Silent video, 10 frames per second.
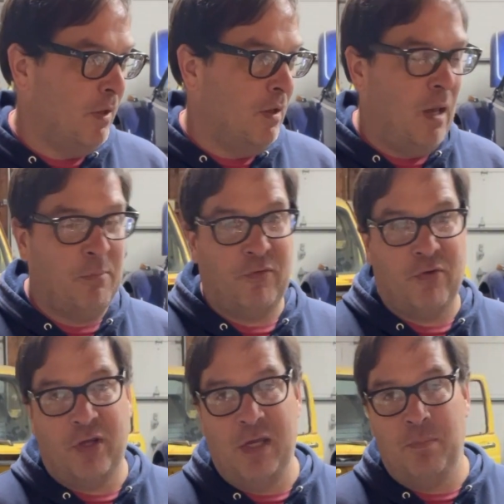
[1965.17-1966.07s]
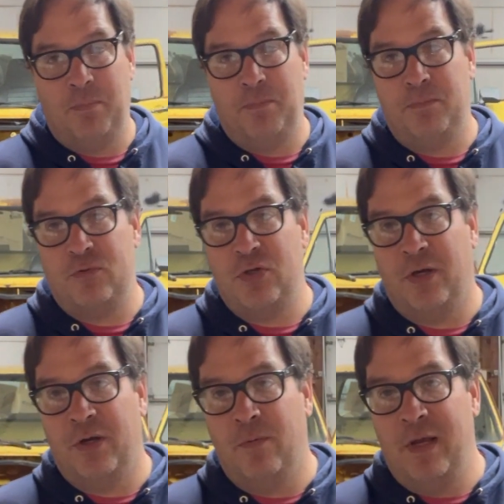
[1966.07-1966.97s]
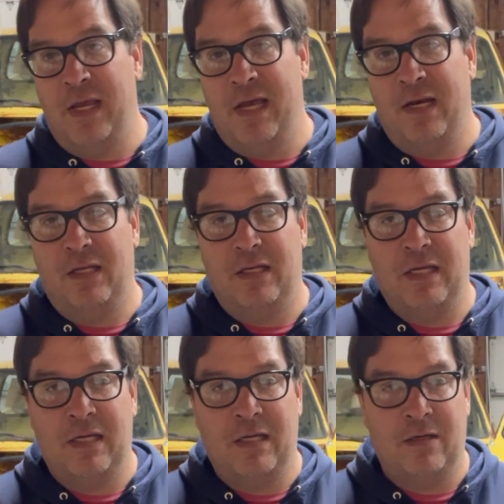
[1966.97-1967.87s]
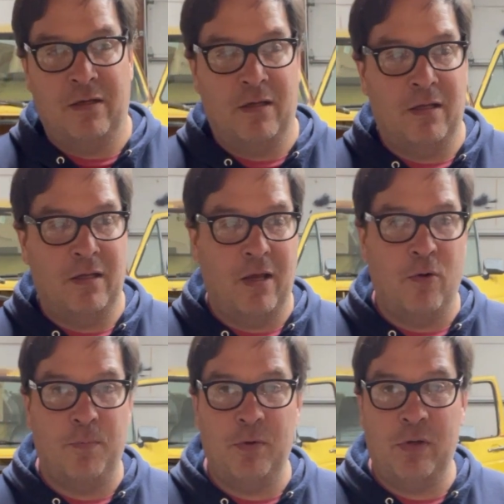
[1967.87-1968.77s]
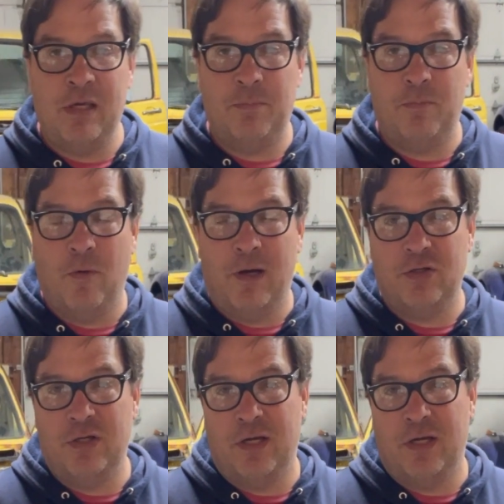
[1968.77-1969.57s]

I'm just going to keep chugging away at it, and I hope you keep watching.